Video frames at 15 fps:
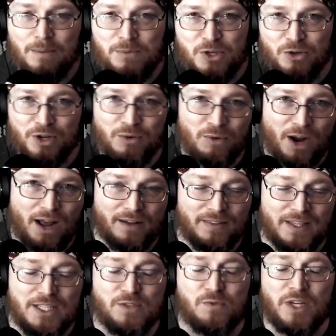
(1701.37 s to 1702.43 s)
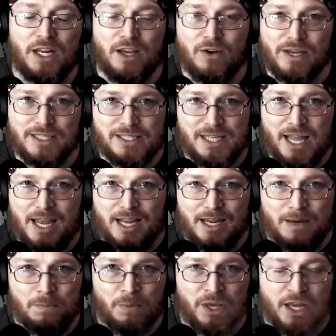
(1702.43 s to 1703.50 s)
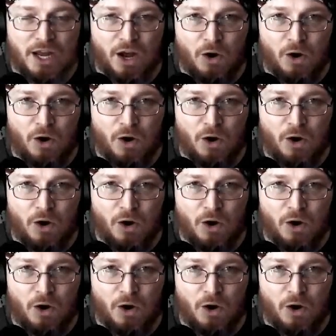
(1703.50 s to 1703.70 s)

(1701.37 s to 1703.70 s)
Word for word: I'm Uni Rock. This video has taken me